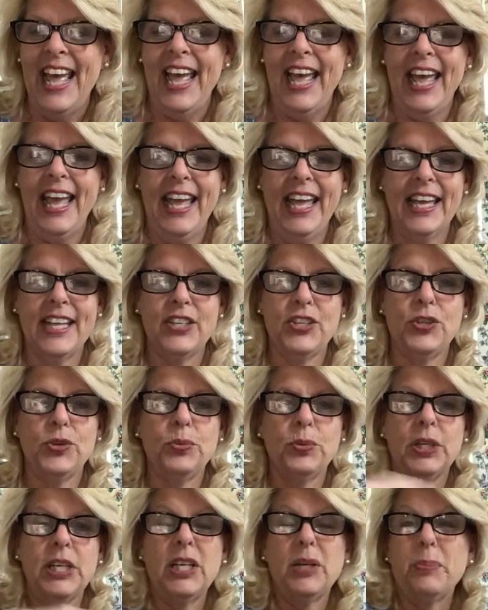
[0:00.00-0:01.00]
and you'll
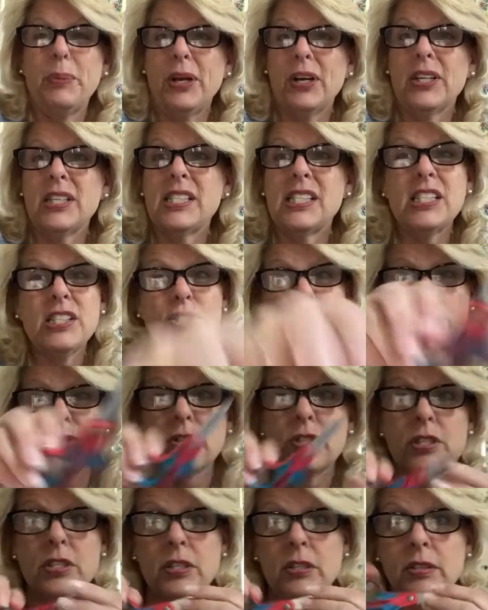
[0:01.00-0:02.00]
need a pair of
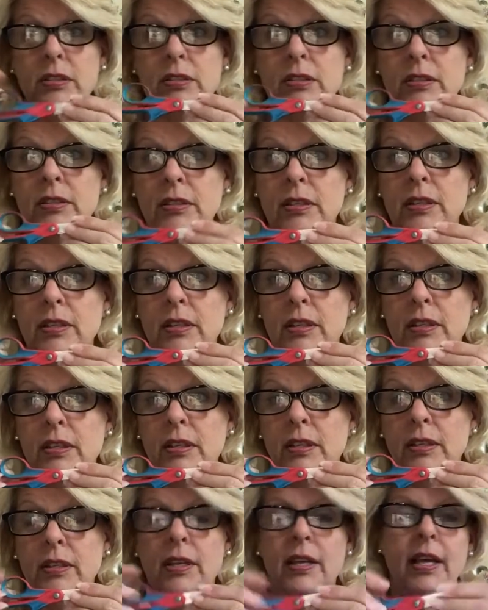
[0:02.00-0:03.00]
scissors,
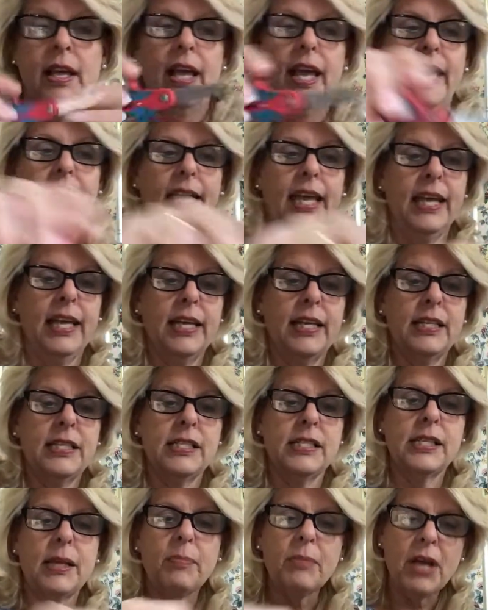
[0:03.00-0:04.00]
and
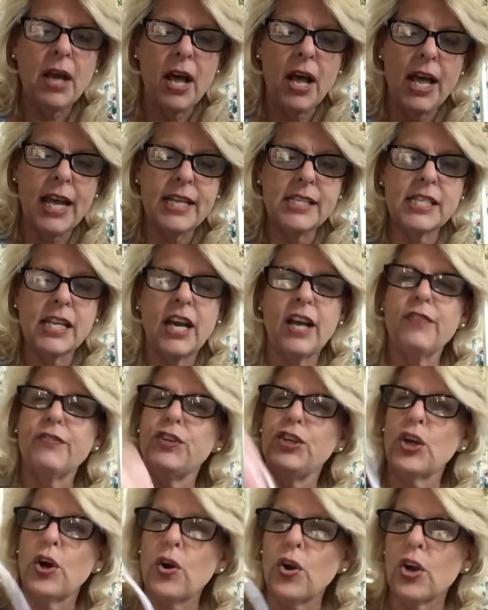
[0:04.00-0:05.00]
some kind of
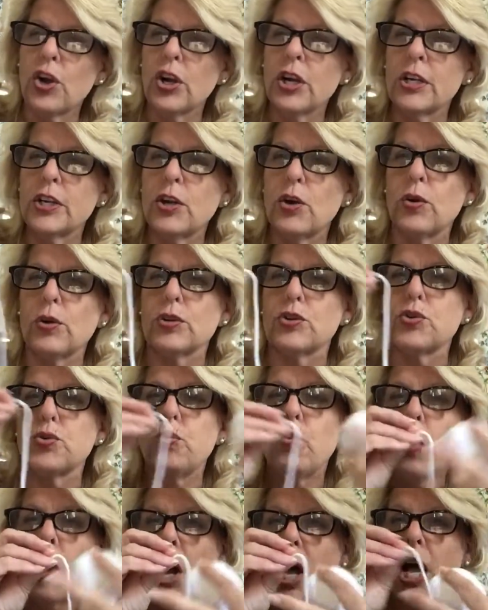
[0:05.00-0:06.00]
yarn or
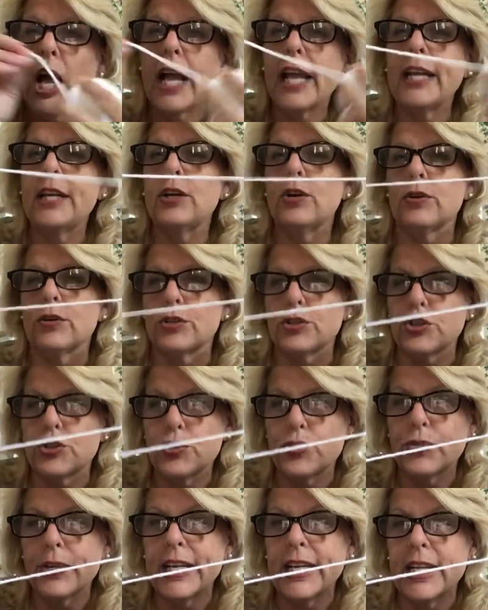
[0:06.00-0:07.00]
twine or
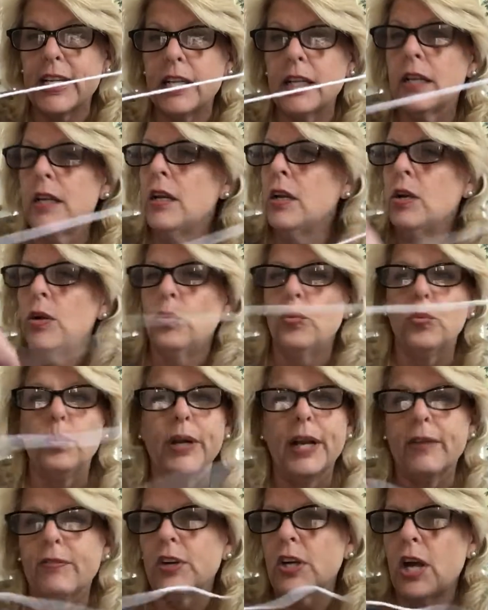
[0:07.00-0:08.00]
string,
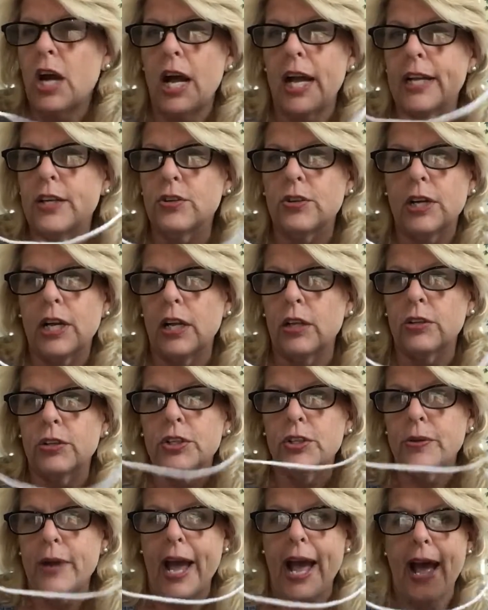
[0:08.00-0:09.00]
whatever kind or color
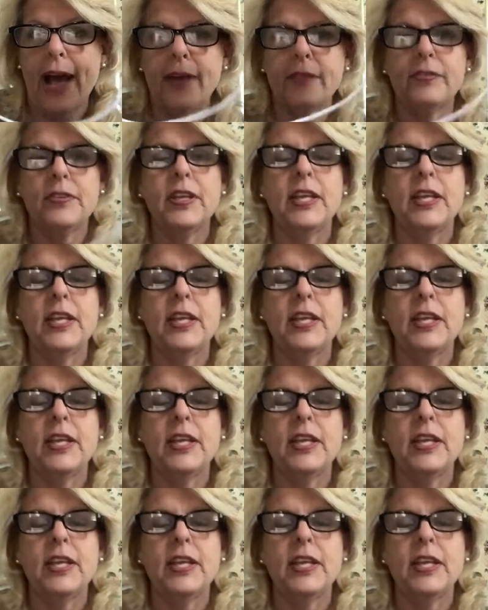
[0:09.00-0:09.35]
you have.